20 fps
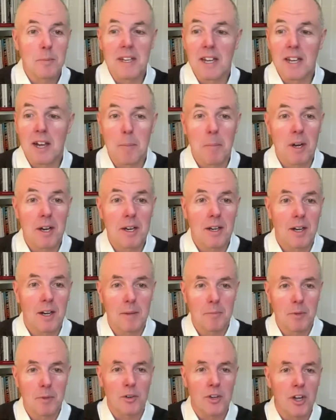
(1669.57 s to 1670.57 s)
me. Yeah, my
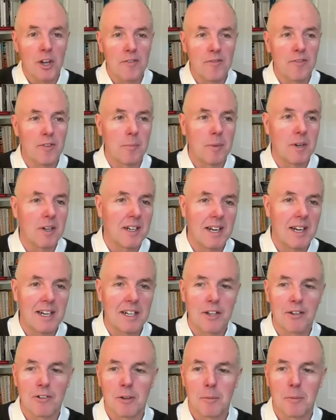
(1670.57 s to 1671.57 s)
I'm not known for my
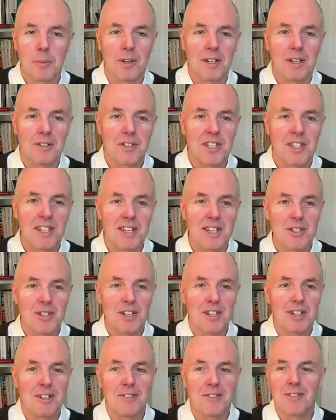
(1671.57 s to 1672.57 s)
accurate
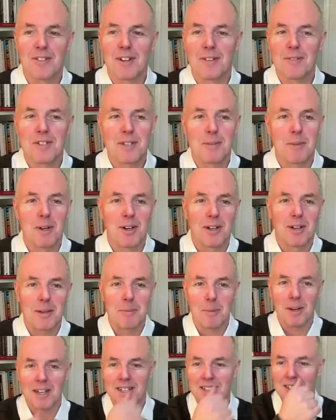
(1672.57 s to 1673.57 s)
pronunciation of, of Somali
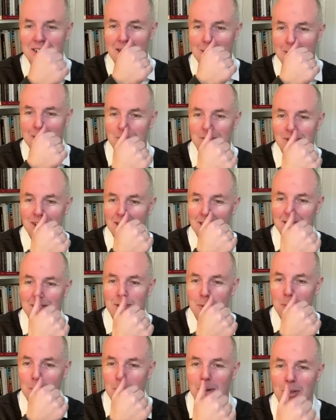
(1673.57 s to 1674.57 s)
place names, uh,
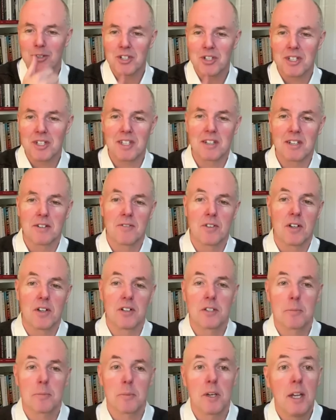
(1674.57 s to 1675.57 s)
so apologies in
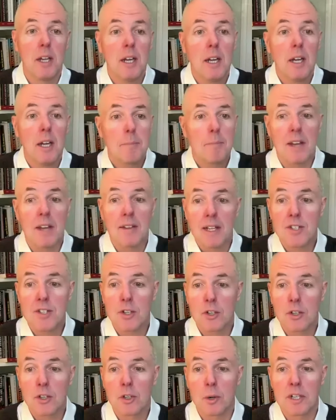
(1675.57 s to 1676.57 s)
advance. But yeah, that's
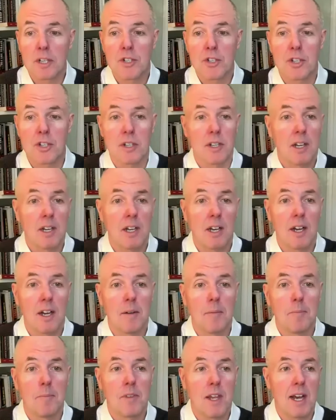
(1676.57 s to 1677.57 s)
a good question,
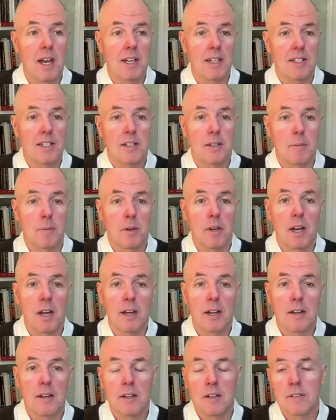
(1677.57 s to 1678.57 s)
um, Alistair. But,
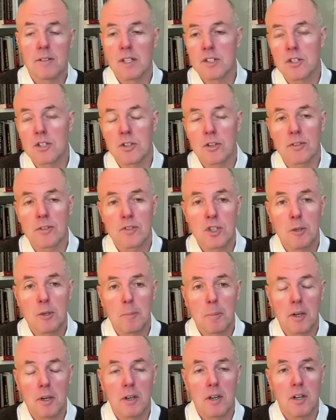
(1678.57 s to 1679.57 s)
and I there's a sort of
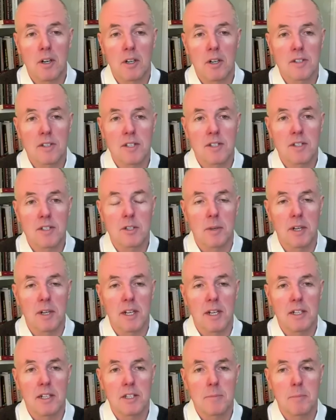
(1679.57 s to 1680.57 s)
two part answer to
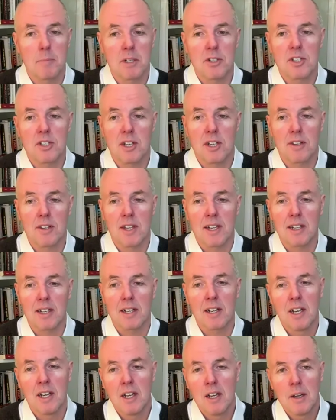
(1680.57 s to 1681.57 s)
it. In as much as I
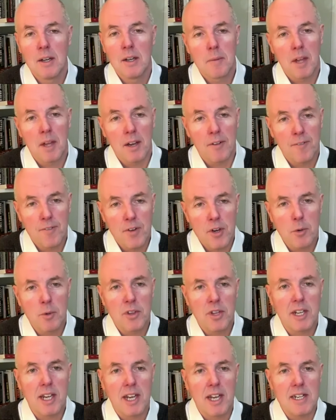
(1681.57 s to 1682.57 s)
think a few
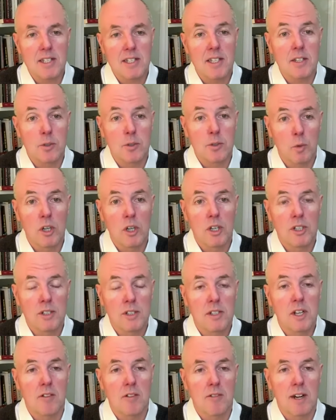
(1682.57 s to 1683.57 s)
of the cases were
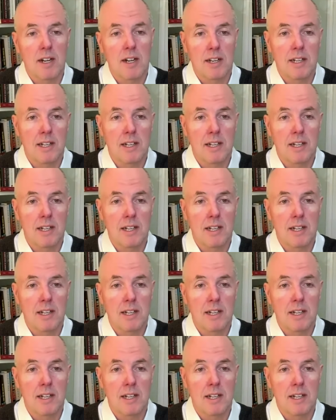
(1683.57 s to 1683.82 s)
directly